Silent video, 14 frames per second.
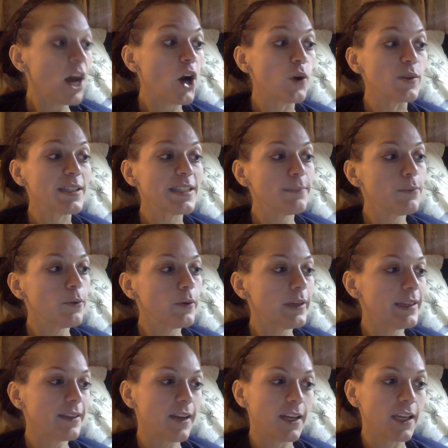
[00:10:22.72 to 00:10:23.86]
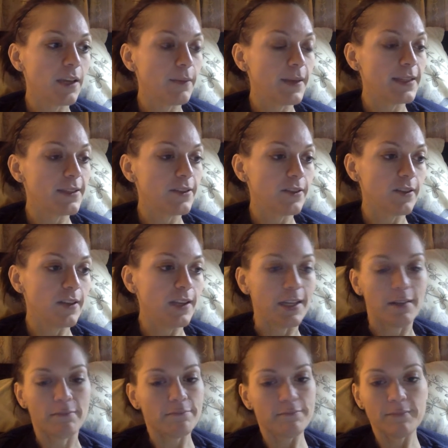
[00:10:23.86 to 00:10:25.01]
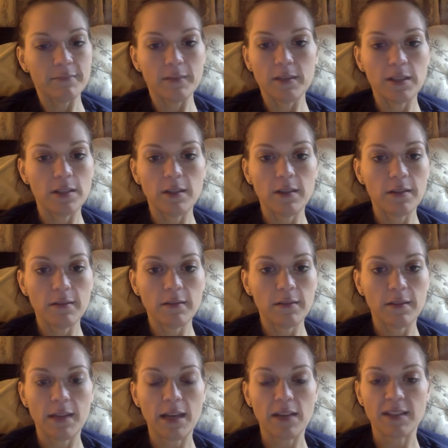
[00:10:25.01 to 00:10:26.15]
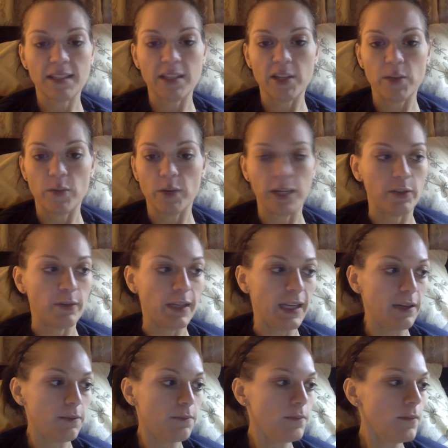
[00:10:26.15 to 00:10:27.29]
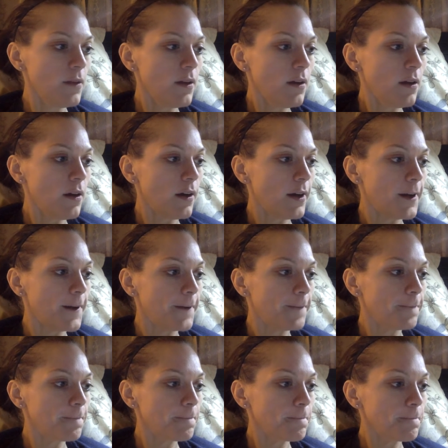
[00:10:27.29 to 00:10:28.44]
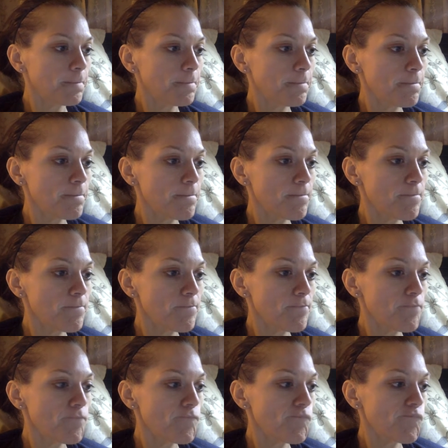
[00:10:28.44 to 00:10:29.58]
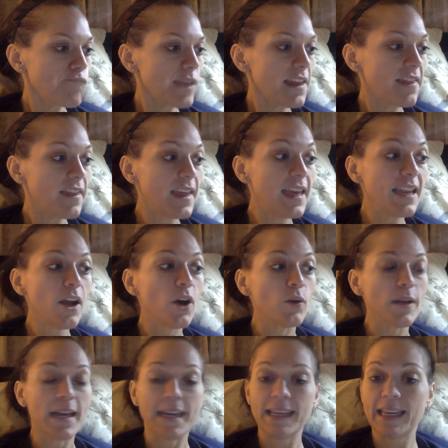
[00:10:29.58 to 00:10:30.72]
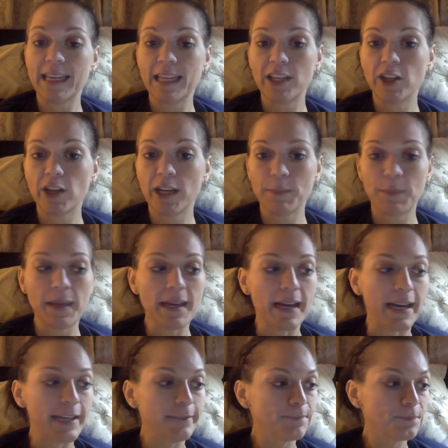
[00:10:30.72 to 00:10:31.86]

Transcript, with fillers: Oh, supporting documents, you know, they'll tell you what you need. Um, then, okay, getting your NPI.